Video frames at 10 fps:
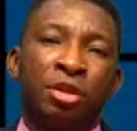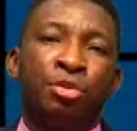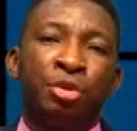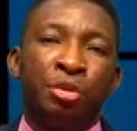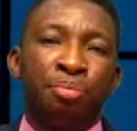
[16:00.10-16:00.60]

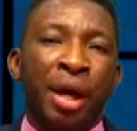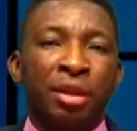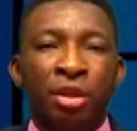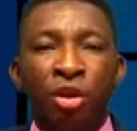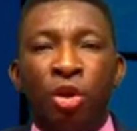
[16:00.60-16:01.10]
own
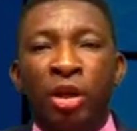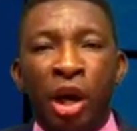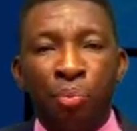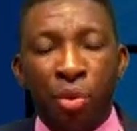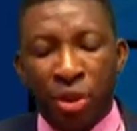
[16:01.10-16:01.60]
impact on
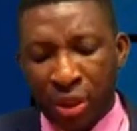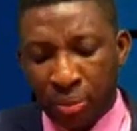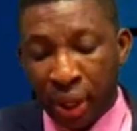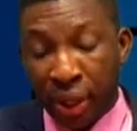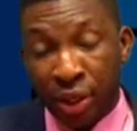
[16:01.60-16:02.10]
how
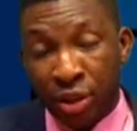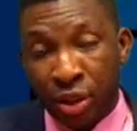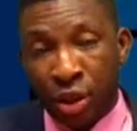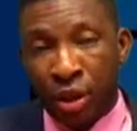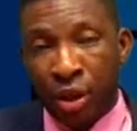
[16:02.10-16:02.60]
policymakers
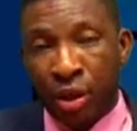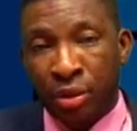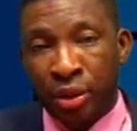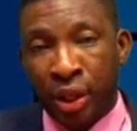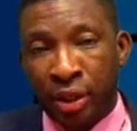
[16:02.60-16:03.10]

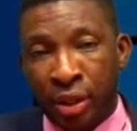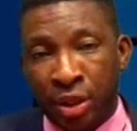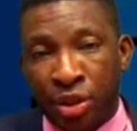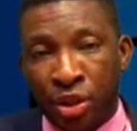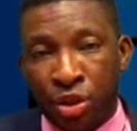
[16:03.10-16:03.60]
take their
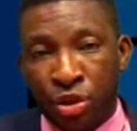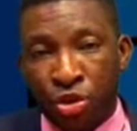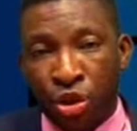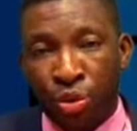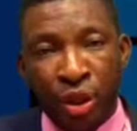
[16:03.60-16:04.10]
decisions.
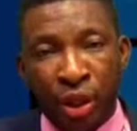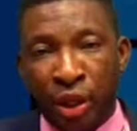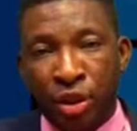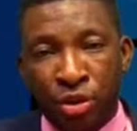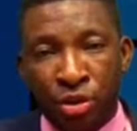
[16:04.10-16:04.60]
So
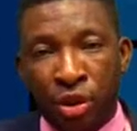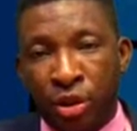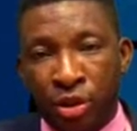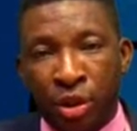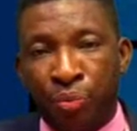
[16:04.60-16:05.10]
it's not
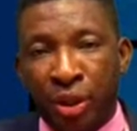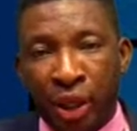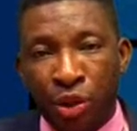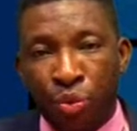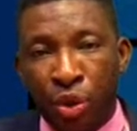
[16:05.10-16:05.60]
something that
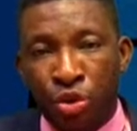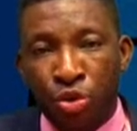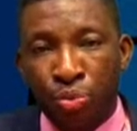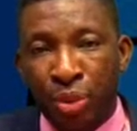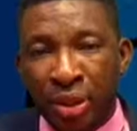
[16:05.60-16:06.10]
you want to
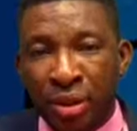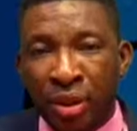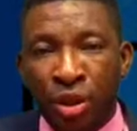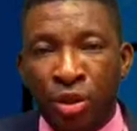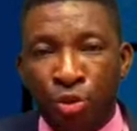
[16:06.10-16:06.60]
miss.
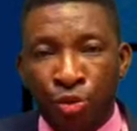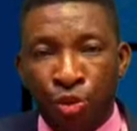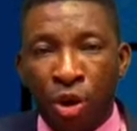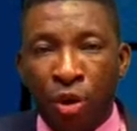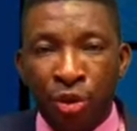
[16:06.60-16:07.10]
You
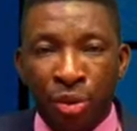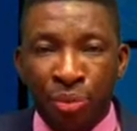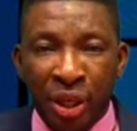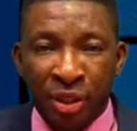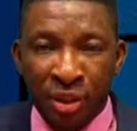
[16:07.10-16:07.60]
follow all the
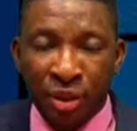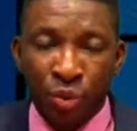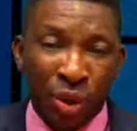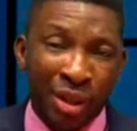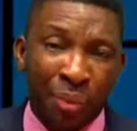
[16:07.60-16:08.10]
updates on
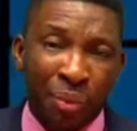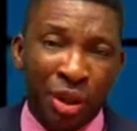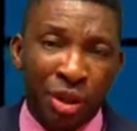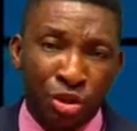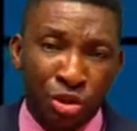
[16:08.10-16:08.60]
what's happening
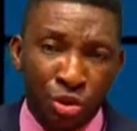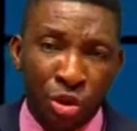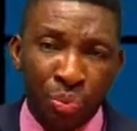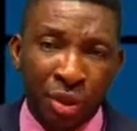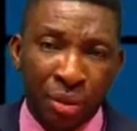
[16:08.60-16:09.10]
in
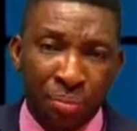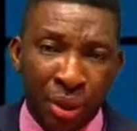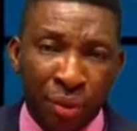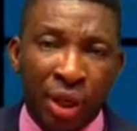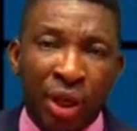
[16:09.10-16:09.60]
Europe, in
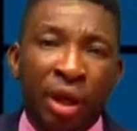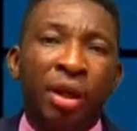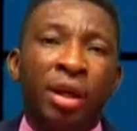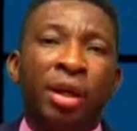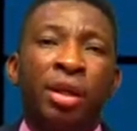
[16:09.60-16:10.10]
America,
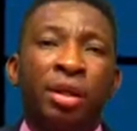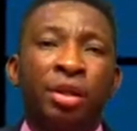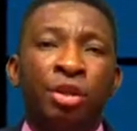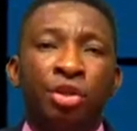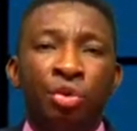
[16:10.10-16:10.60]

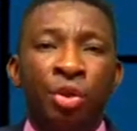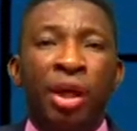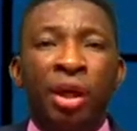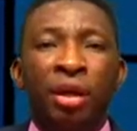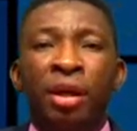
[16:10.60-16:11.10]
in
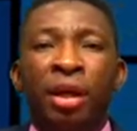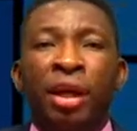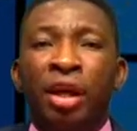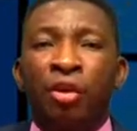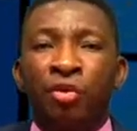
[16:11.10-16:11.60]
UK,
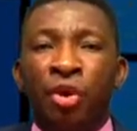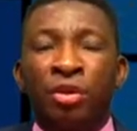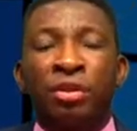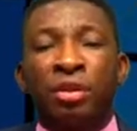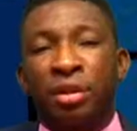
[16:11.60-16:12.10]
and of
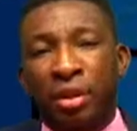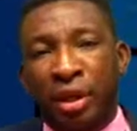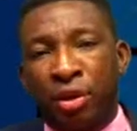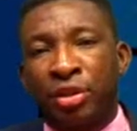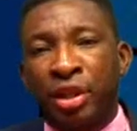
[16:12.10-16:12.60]
course,
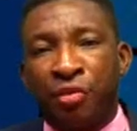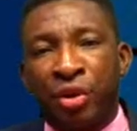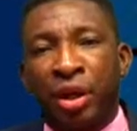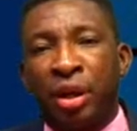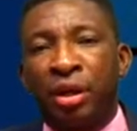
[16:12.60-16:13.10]
across
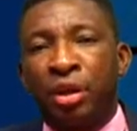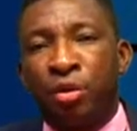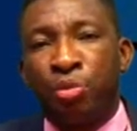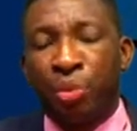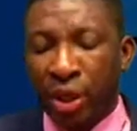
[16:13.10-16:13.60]
Africa.
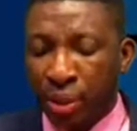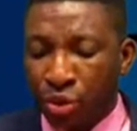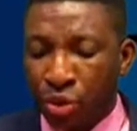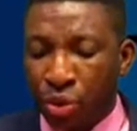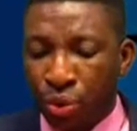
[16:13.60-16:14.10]
We'll bring them
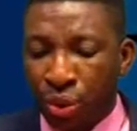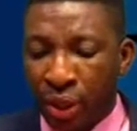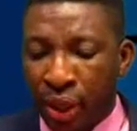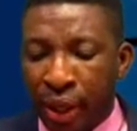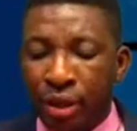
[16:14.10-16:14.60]
to you
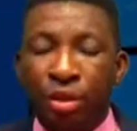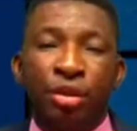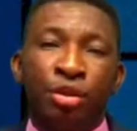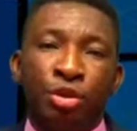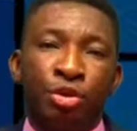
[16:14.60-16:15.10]
and
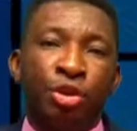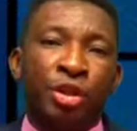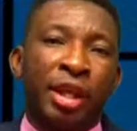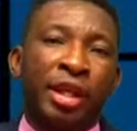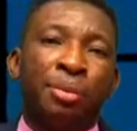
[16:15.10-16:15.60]
you just
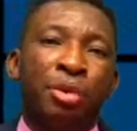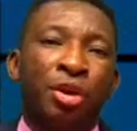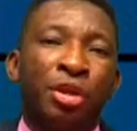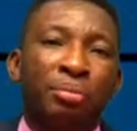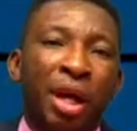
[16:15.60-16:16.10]
get them
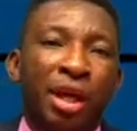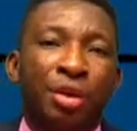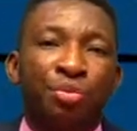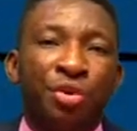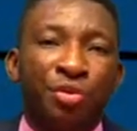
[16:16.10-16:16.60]
on the market
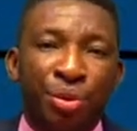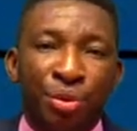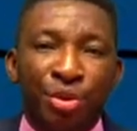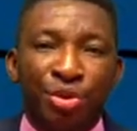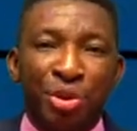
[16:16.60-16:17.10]
review.
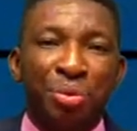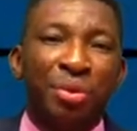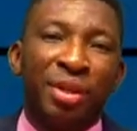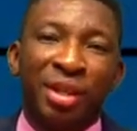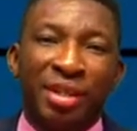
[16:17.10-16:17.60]
So
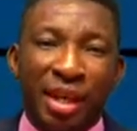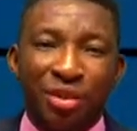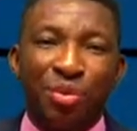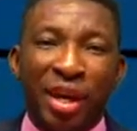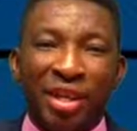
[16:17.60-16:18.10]
that's
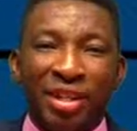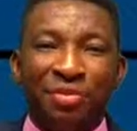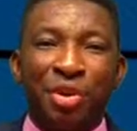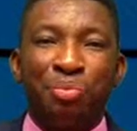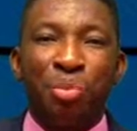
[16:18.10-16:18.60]
why it's
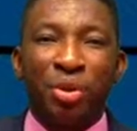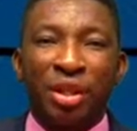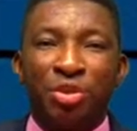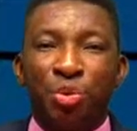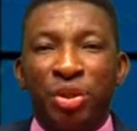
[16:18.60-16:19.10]
very important
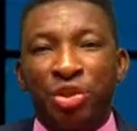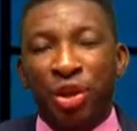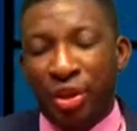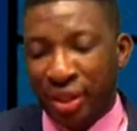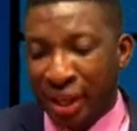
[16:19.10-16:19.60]
to always join
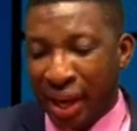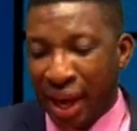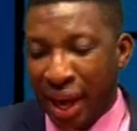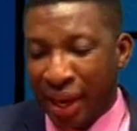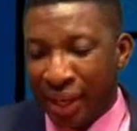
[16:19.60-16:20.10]
us
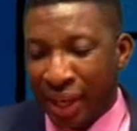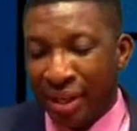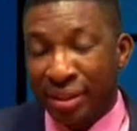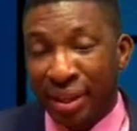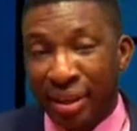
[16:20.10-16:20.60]
and get
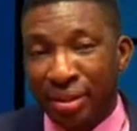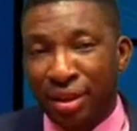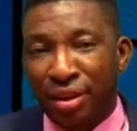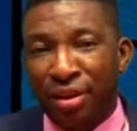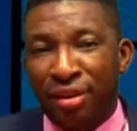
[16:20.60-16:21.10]
insights
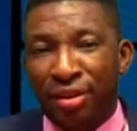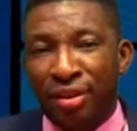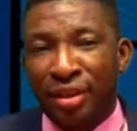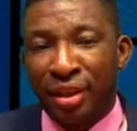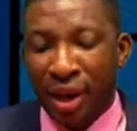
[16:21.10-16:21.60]

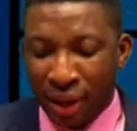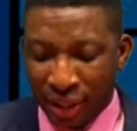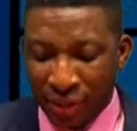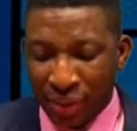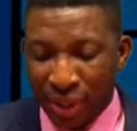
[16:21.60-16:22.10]
on
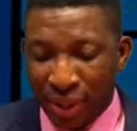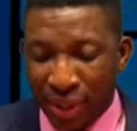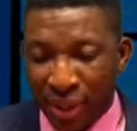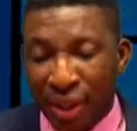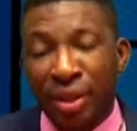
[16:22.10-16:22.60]
activities
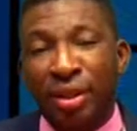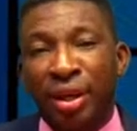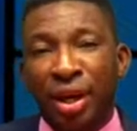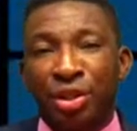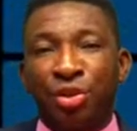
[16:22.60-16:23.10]
in the
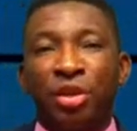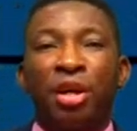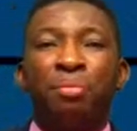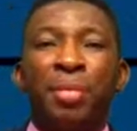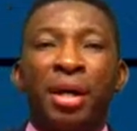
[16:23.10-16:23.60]
Nigerian
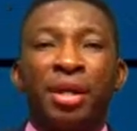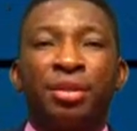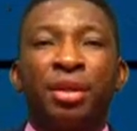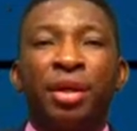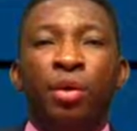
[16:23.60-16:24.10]
market.
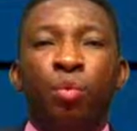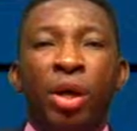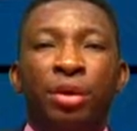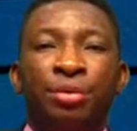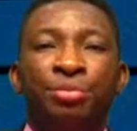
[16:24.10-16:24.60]

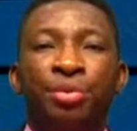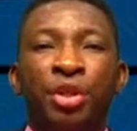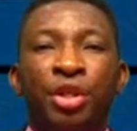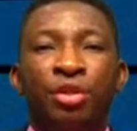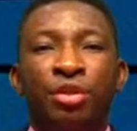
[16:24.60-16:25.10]
Well,
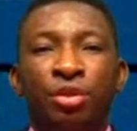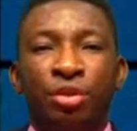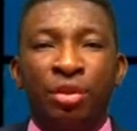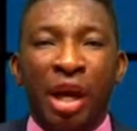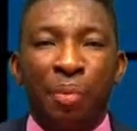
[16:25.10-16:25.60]
it's
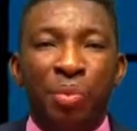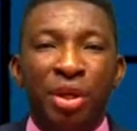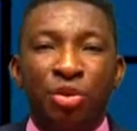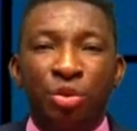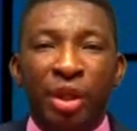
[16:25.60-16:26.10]

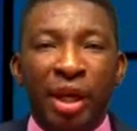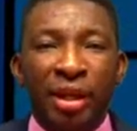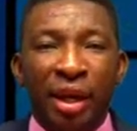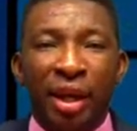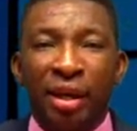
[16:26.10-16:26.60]
happening today,
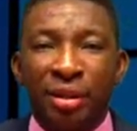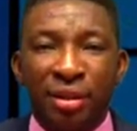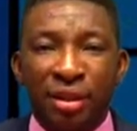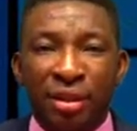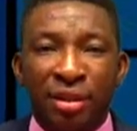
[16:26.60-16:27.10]
and
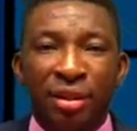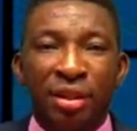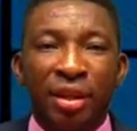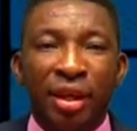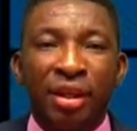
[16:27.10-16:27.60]
it's a
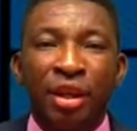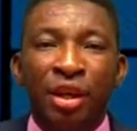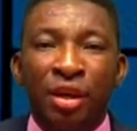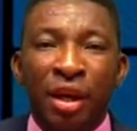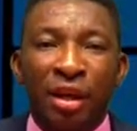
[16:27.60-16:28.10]
D-Day,
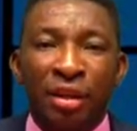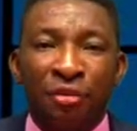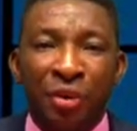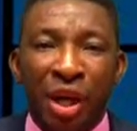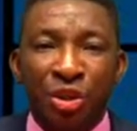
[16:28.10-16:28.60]
the
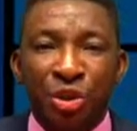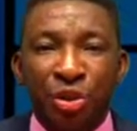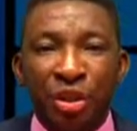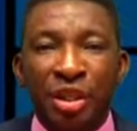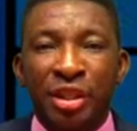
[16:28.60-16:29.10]

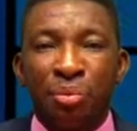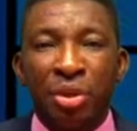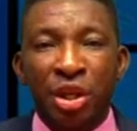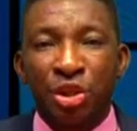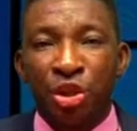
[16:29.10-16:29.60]
Financial
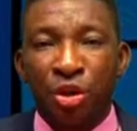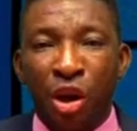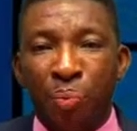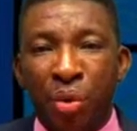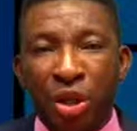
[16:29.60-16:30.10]
Intermediation
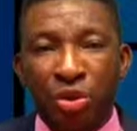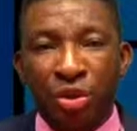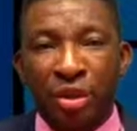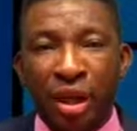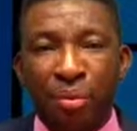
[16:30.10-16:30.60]

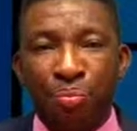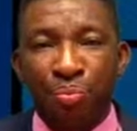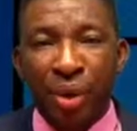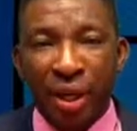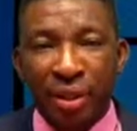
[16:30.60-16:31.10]
Operations and
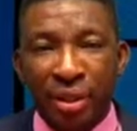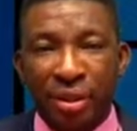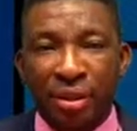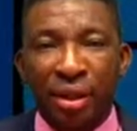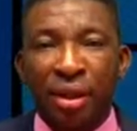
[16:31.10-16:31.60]

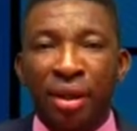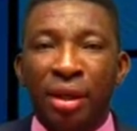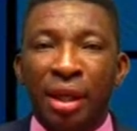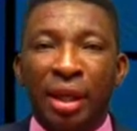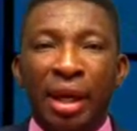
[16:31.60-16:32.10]
Practice,
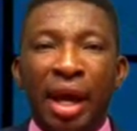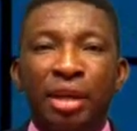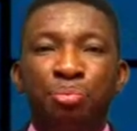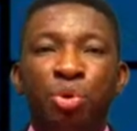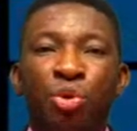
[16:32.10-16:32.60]
a
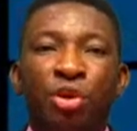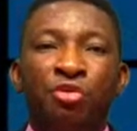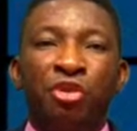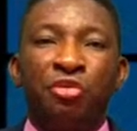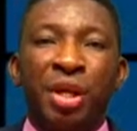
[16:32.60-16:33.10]
guidebook
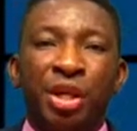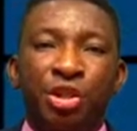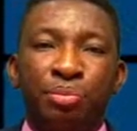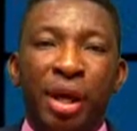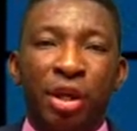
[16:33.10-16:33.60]
for
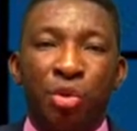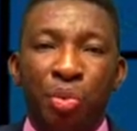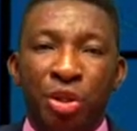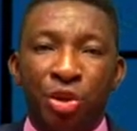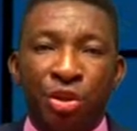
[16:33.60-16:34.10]
financial market
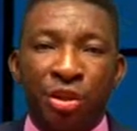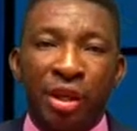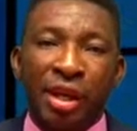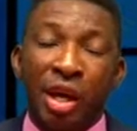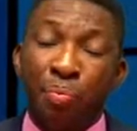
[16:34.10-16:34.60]
operators
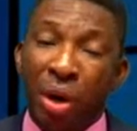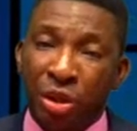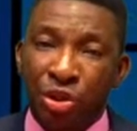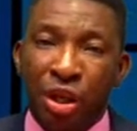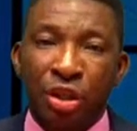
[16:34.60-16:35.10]
and
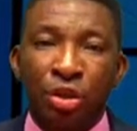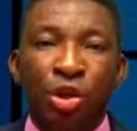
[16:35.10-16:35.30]
practitioners,